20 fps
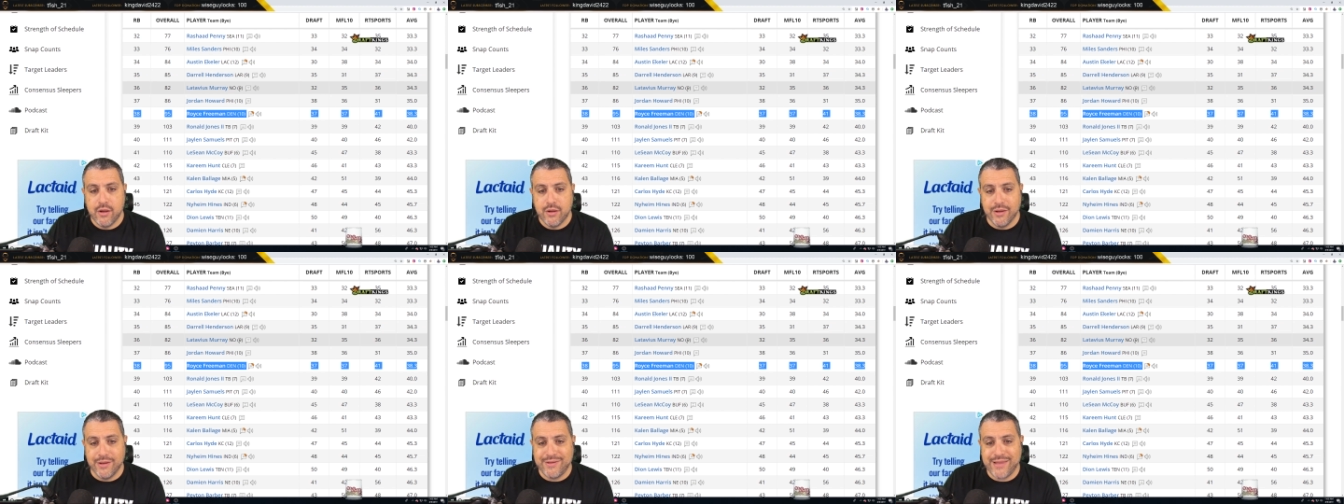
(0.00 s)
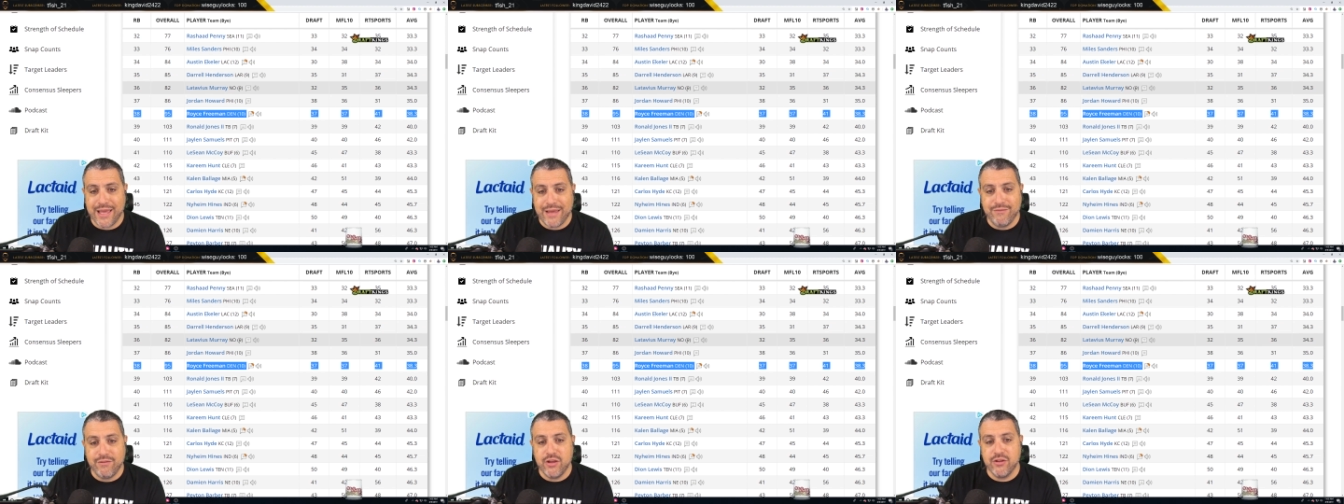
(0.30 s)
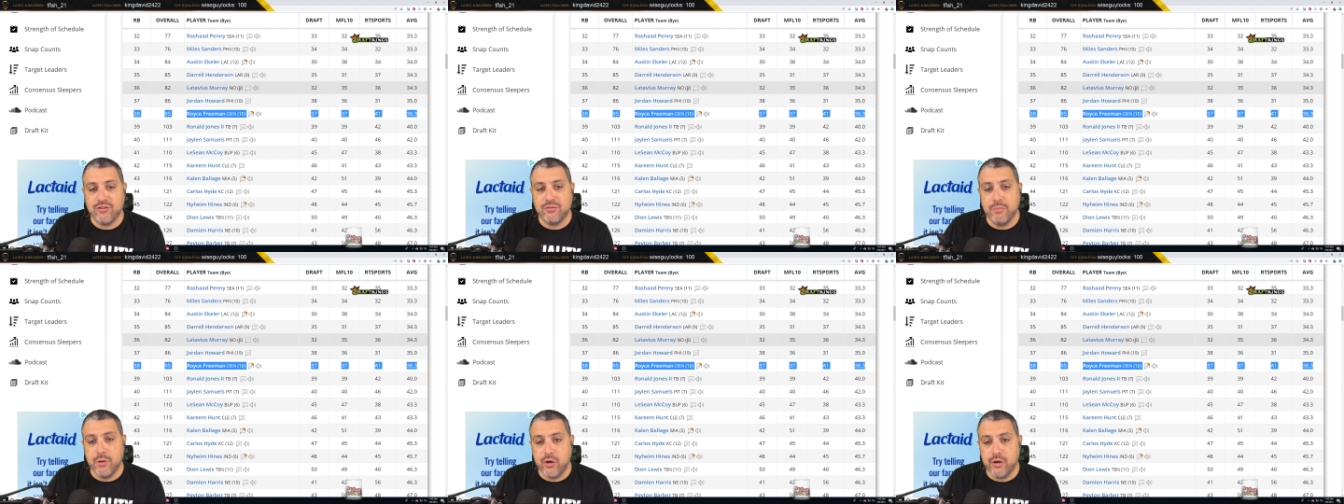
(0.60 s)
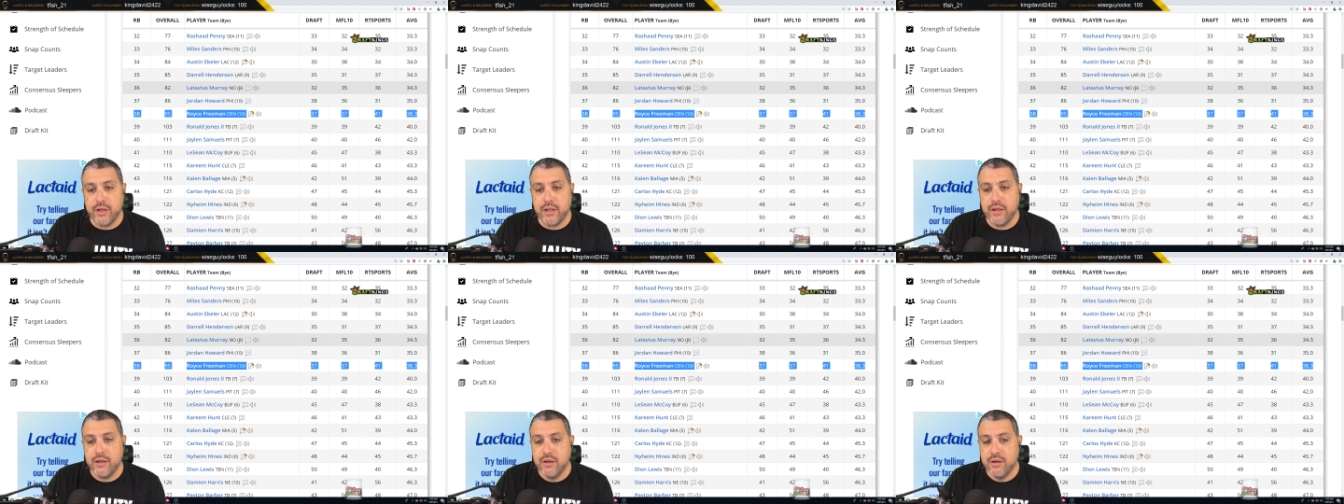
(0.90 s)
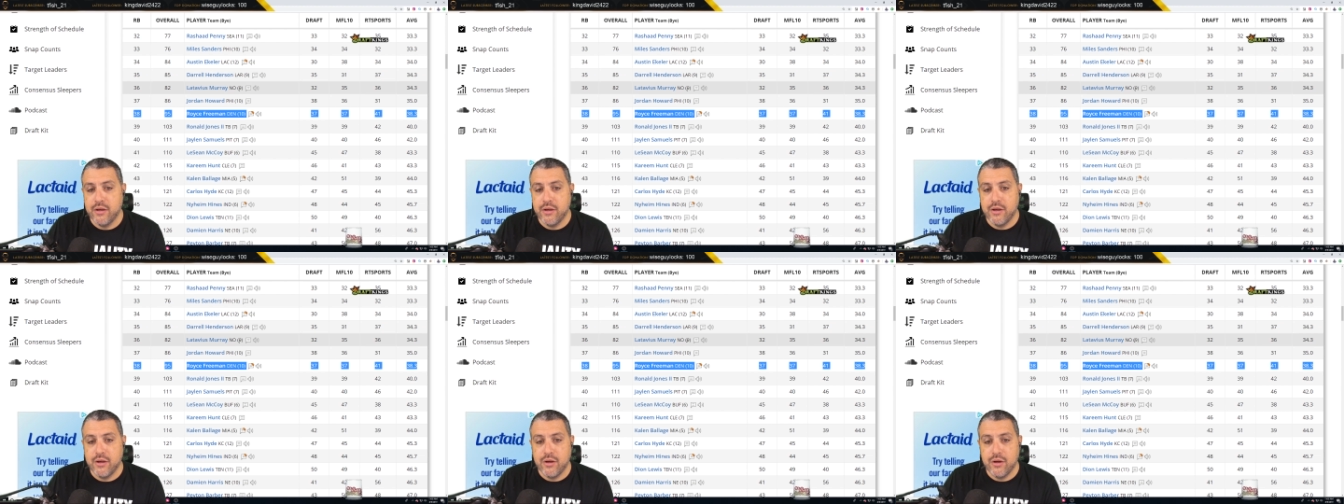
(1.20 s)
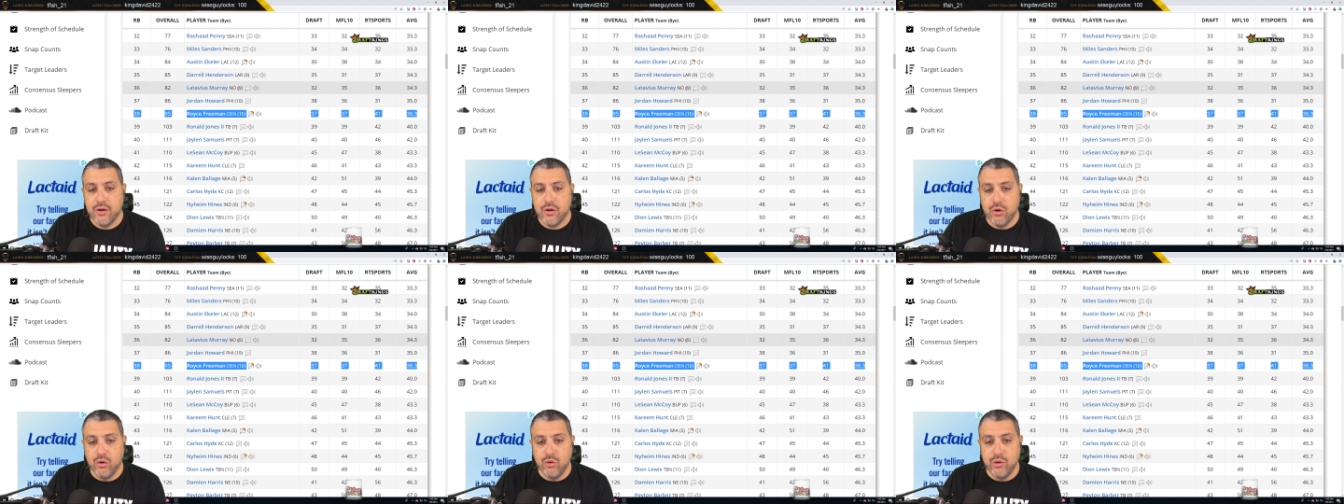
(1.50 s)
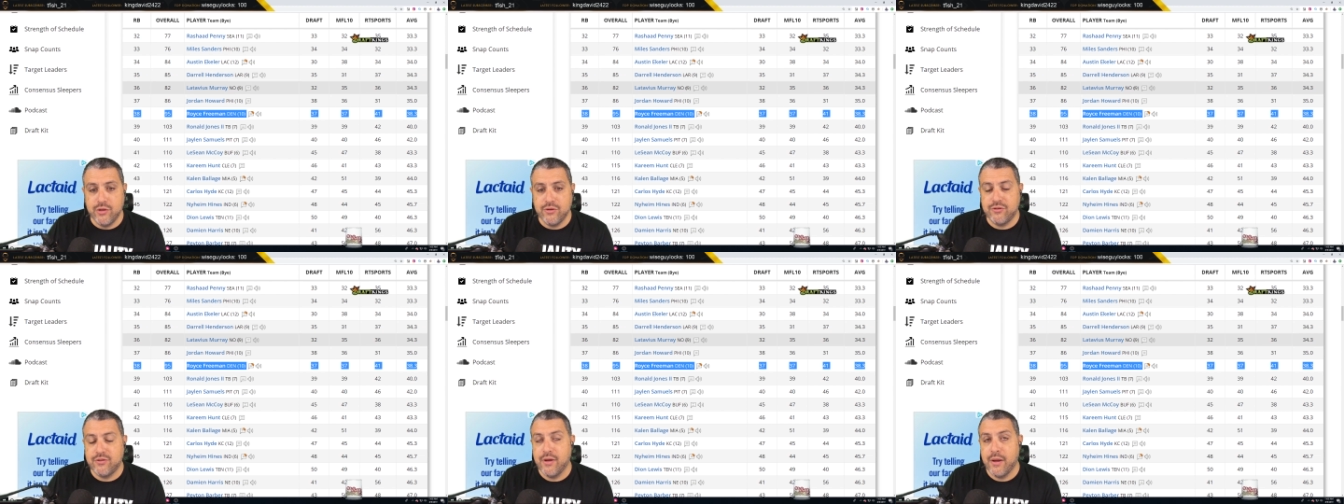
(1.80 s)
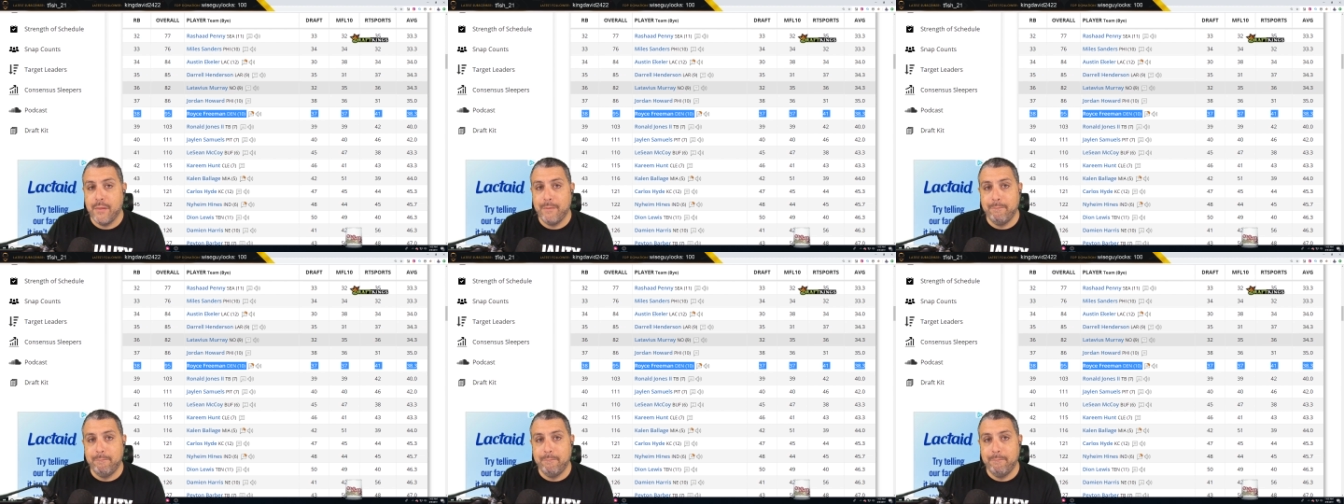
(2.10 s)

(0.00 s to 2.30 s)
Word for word: Latavius Murray, who is